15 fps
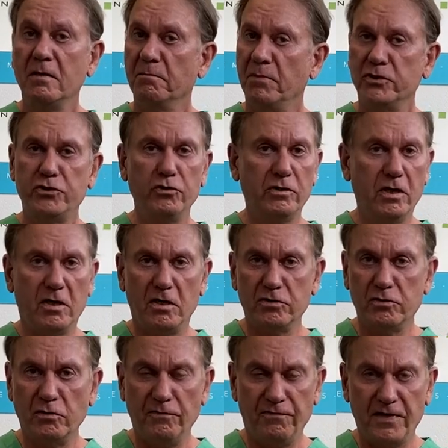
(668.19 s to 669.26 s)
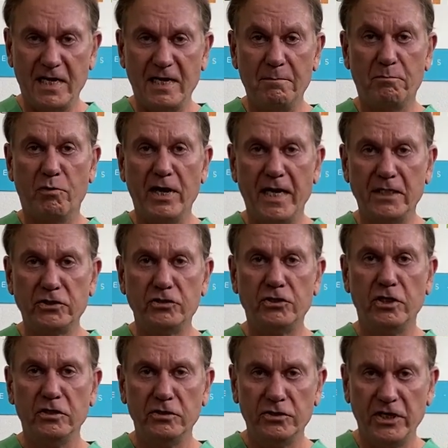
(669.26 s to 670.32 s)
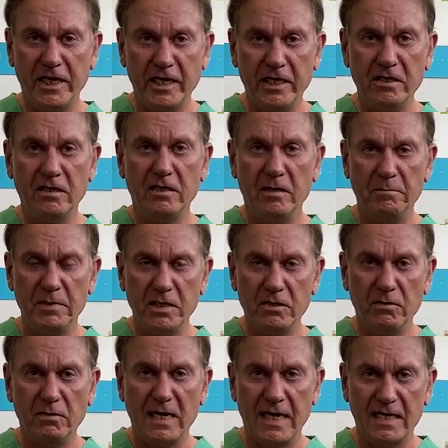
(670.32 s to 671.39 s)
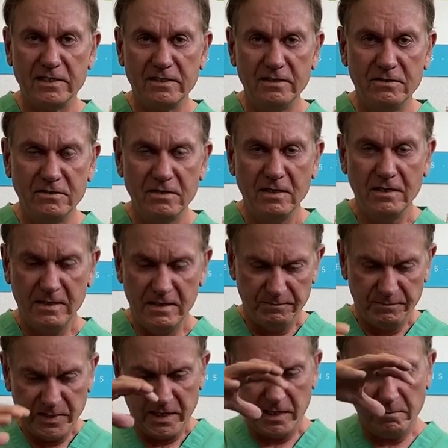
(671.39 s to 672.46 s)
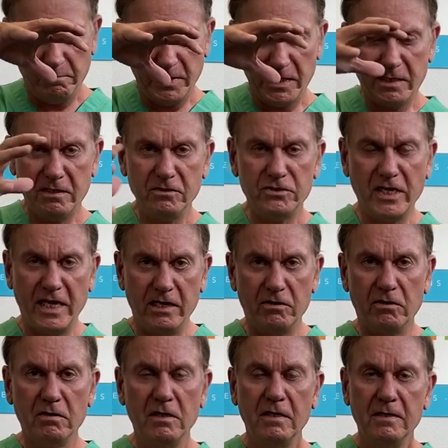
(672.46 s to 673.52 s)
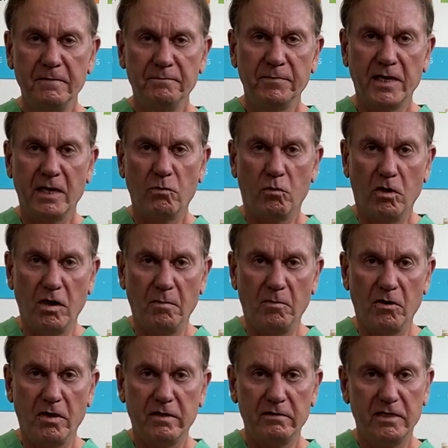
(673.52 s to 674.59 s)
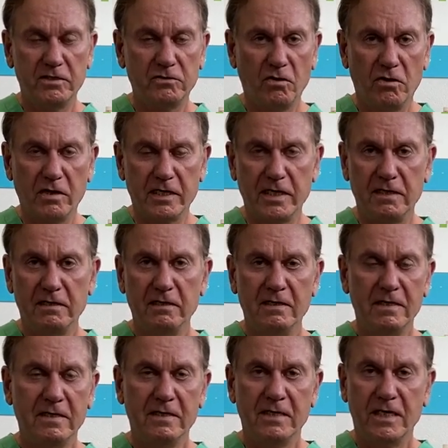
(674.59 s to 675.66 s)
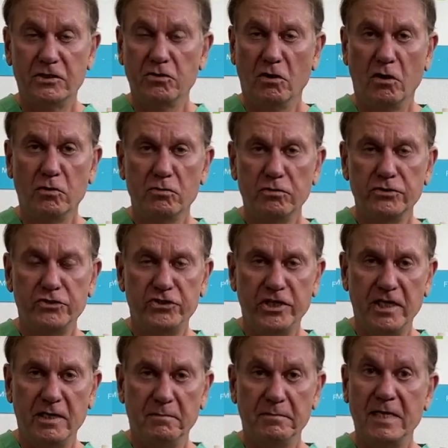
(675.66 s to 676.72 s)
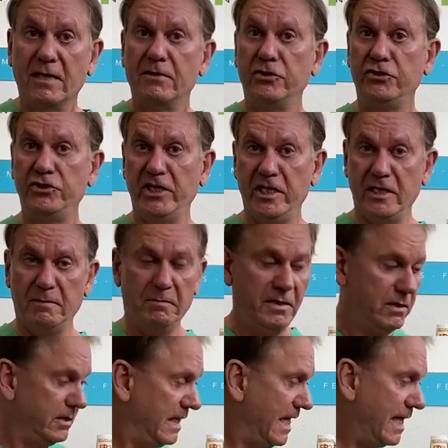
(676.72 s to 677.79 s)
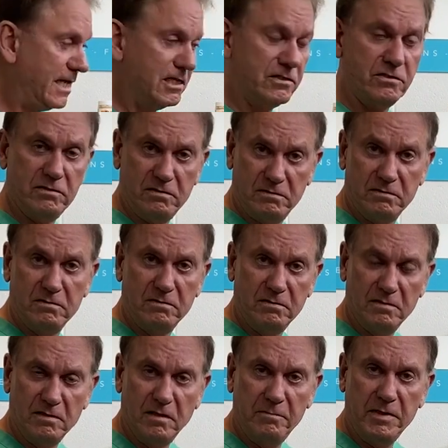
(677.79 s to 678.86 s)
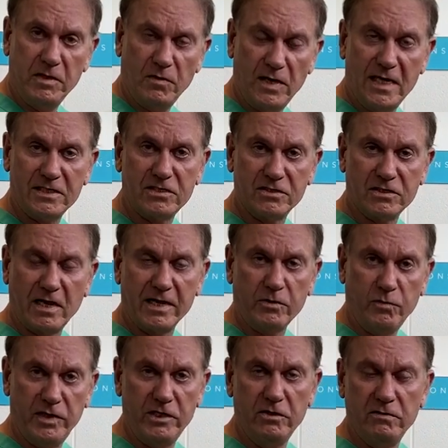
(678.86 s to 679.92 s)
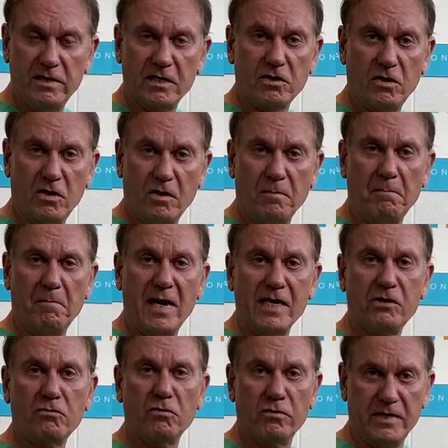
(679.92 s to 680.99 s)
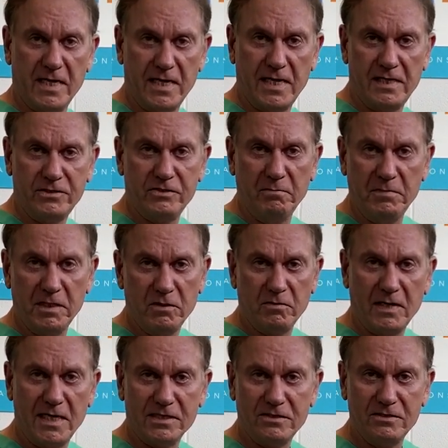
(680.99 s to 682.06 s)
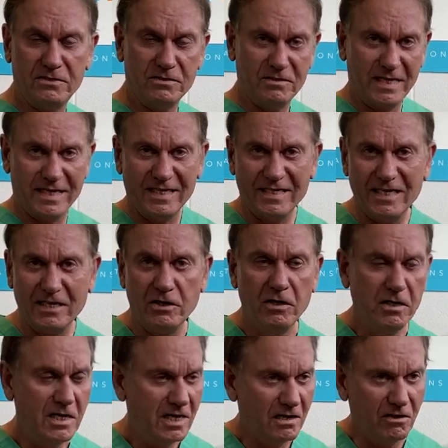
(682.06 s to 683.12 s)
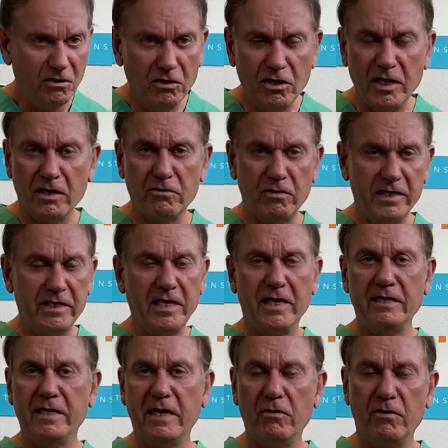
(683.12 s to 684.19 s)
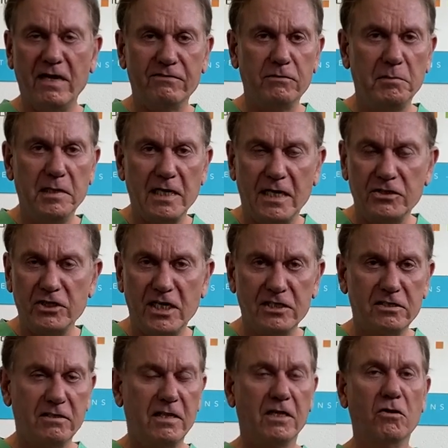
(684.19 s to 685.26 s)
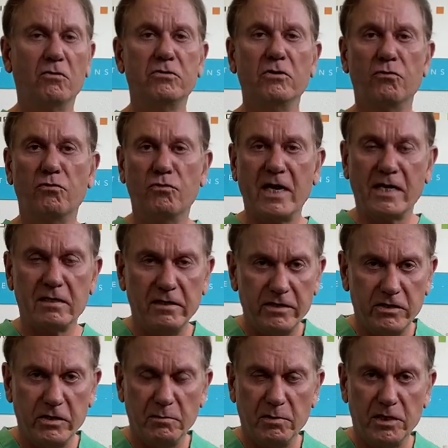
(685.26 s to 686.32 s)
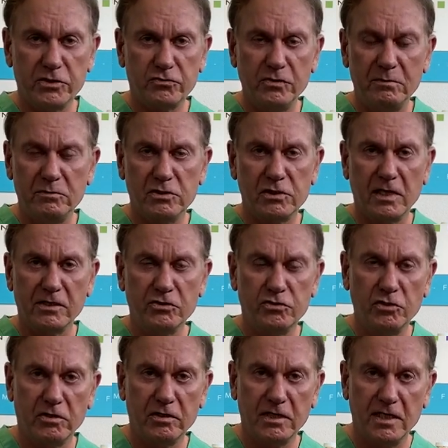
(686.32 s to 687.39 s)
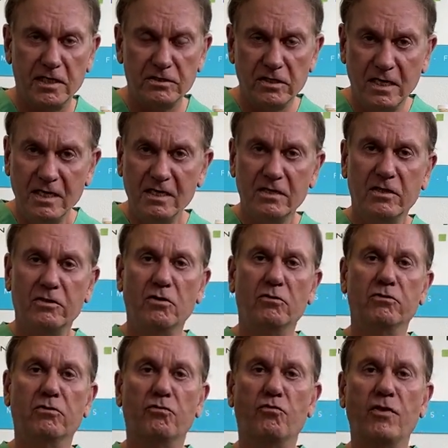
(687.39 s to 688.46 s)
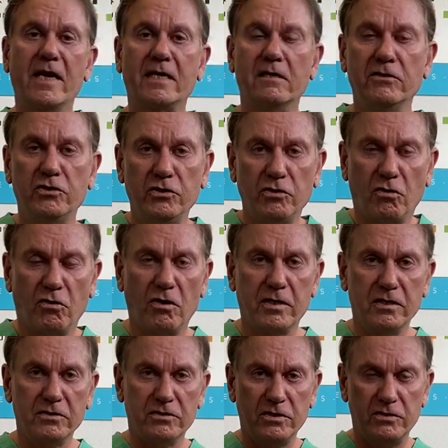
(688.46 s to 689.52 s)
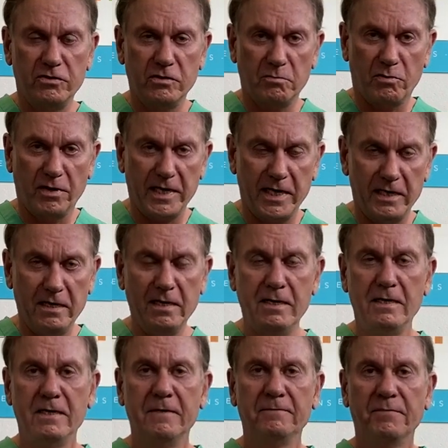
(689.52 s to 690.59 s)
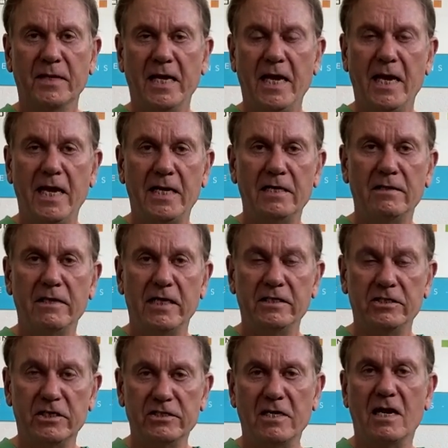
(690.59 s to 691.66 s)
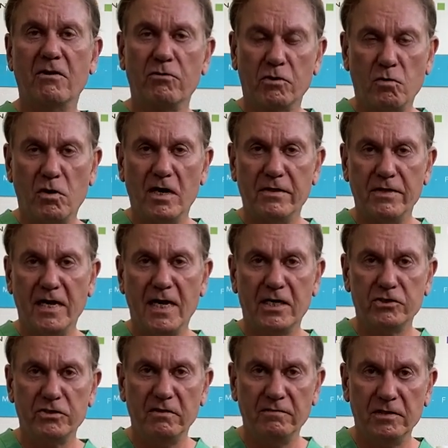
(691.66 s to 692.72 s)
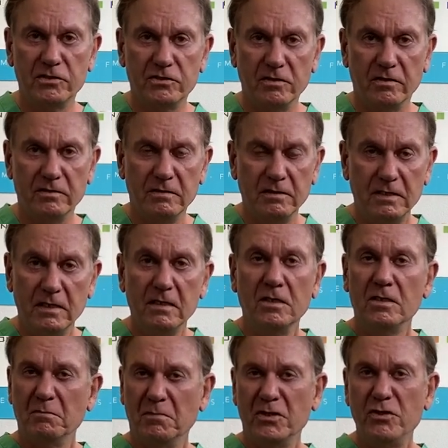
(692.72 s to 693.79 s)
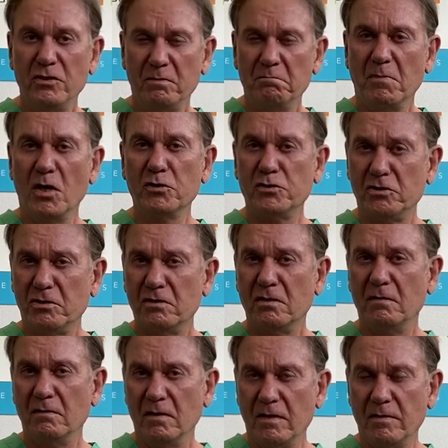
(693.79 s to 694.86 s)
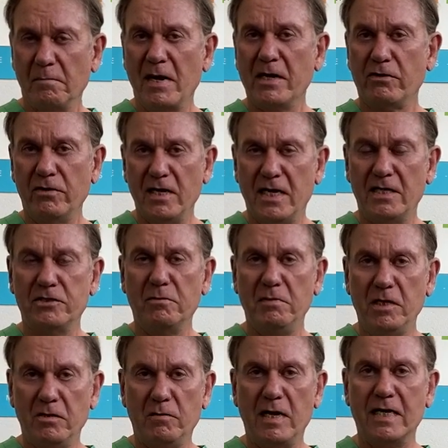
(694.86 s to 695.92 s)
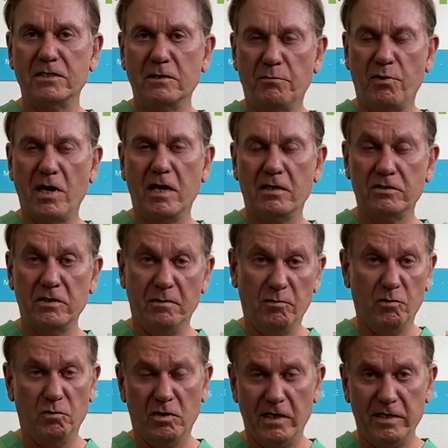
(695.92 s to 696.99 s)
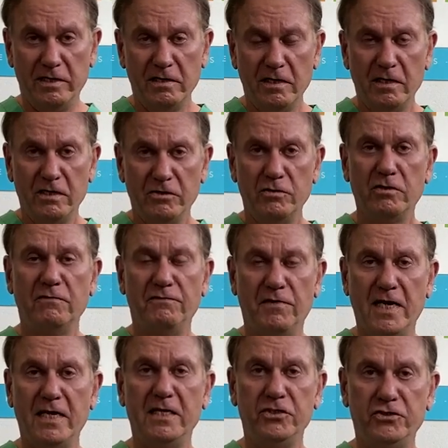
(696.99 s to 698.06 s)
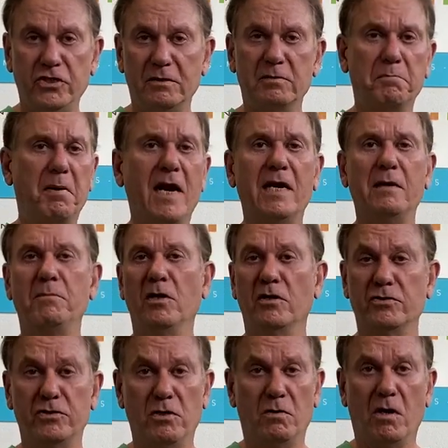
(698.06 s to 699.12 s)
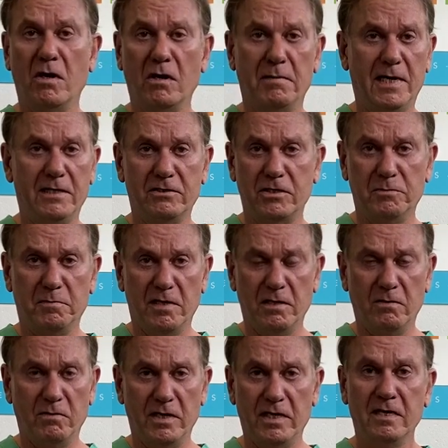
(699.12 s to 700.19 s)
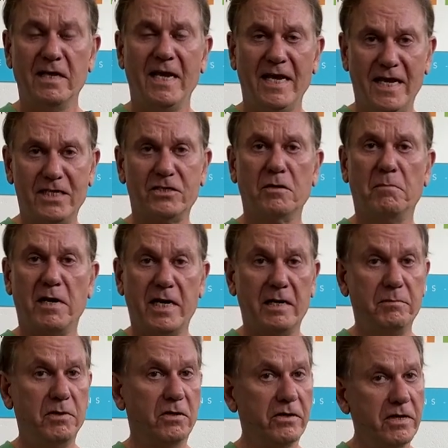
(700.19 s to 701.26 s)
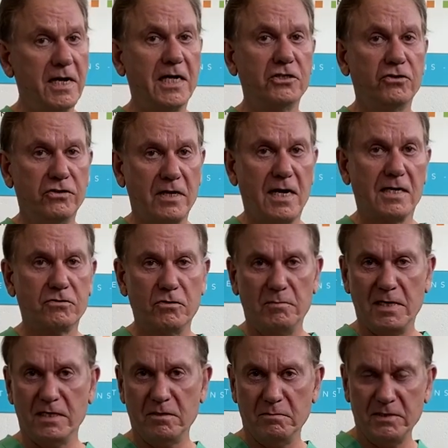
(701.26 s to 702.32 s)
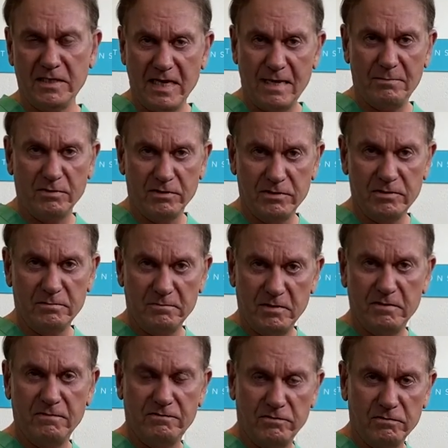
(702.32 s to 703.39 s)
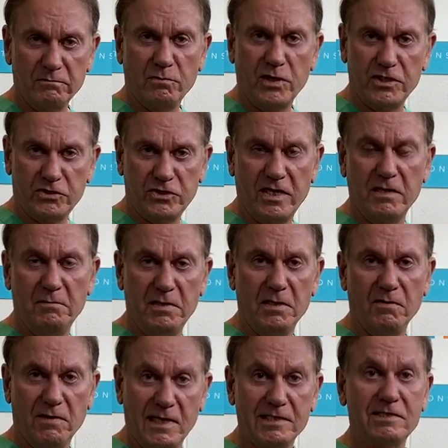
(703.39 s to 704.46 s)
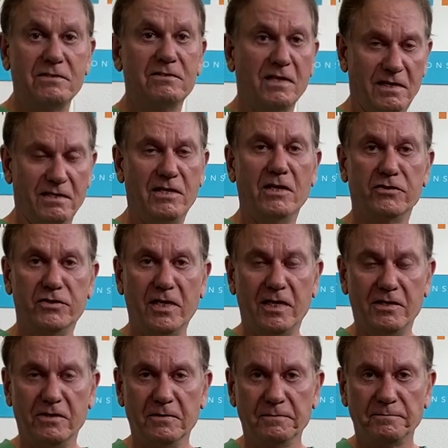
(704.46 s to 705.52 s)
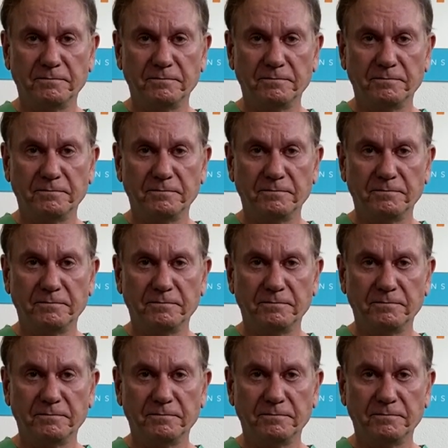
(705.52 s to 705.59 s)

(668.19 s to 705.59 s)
But you can also find branched chain amino acids in a big container at Walmart, at Target, at your local gym. Now the gym has amino acids like we do. They're called micronized amino acids. They can get literally, they don't have to be digested. They go directly into your bloodstream just like sugar does. They go directly to your organs and to your brain, and it does not require the action of insulin. But most of the micronized amino acid products, number one, you can find in gyms. Bodybuilders know all about this, by the way. Ask a bodybuilder, not your doctor, about the metabolism of branched chain amino acids. They'll tell you.